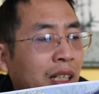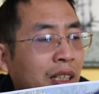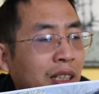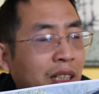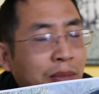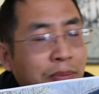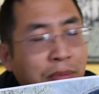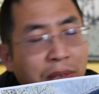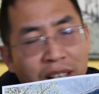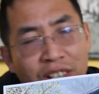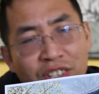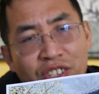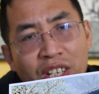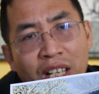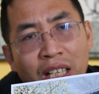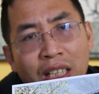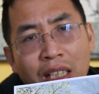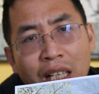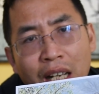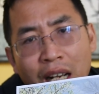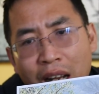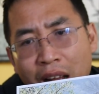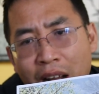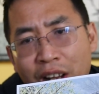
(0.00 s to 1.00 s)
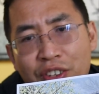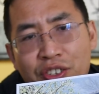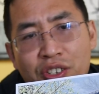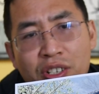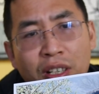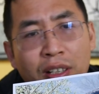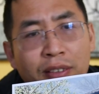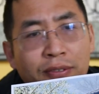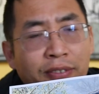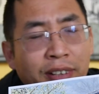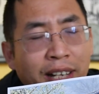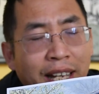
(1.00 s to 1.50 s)
They mentioned a lot
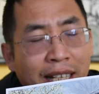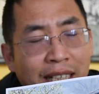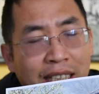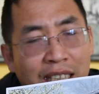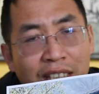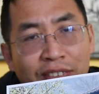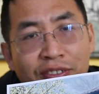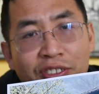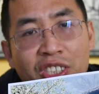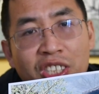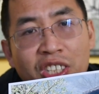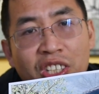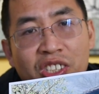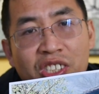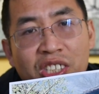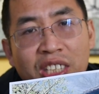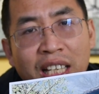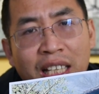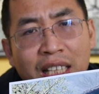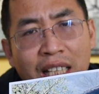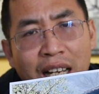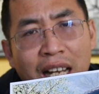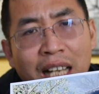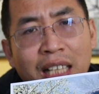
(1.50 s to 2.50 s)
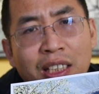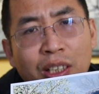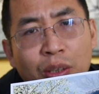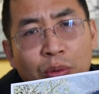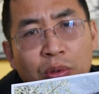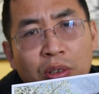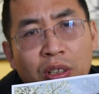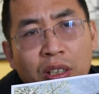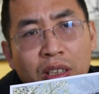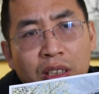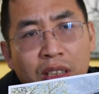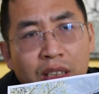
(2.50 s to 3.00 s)
of activities in the
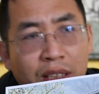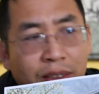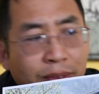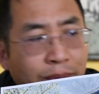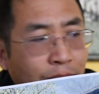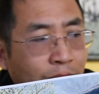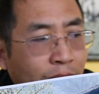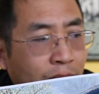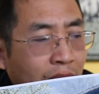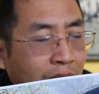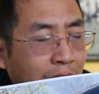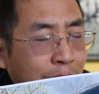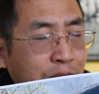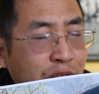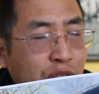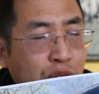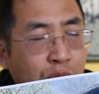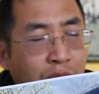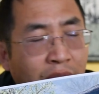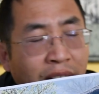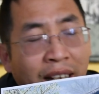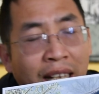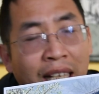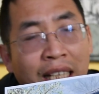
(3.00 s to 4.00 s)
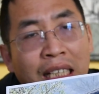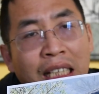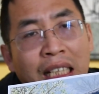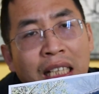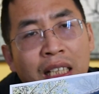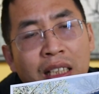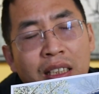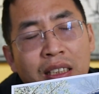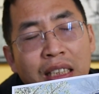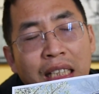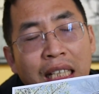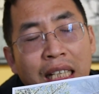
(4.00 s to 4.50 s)
underworld between
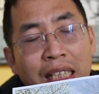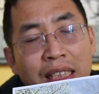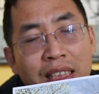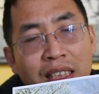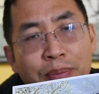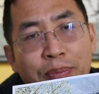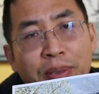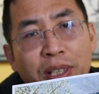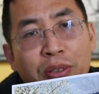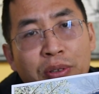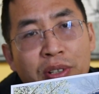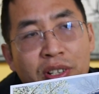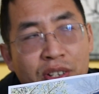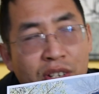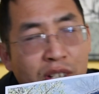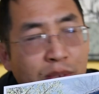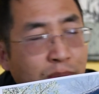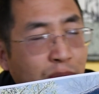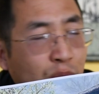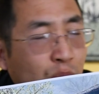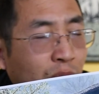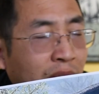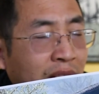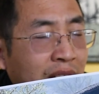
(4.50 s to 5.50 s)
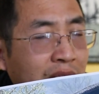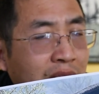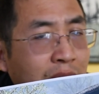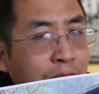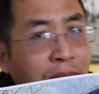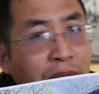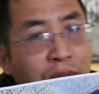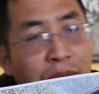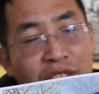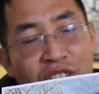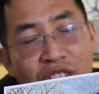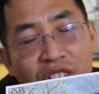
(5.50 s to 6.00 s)
the spirit
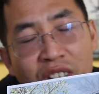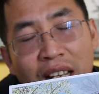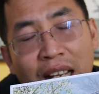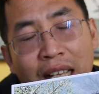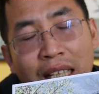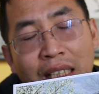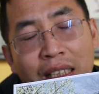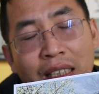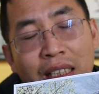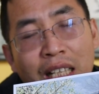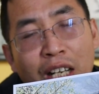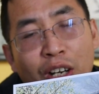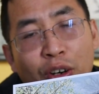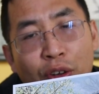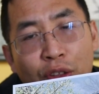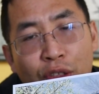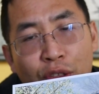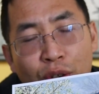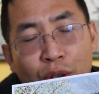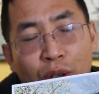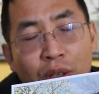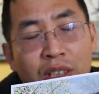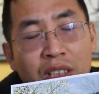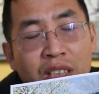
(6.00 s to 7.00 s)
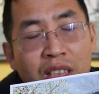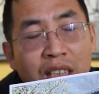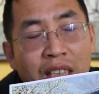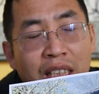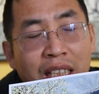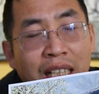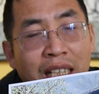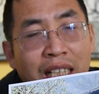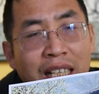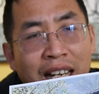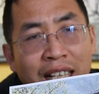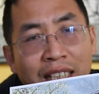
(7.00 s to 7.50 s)
and the
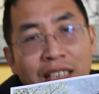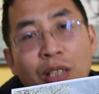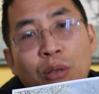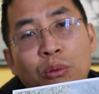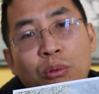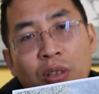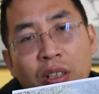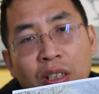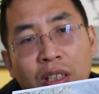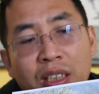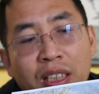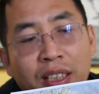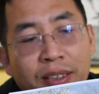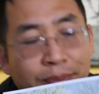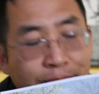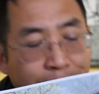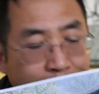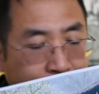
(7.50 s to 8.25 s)
authority in the underworld.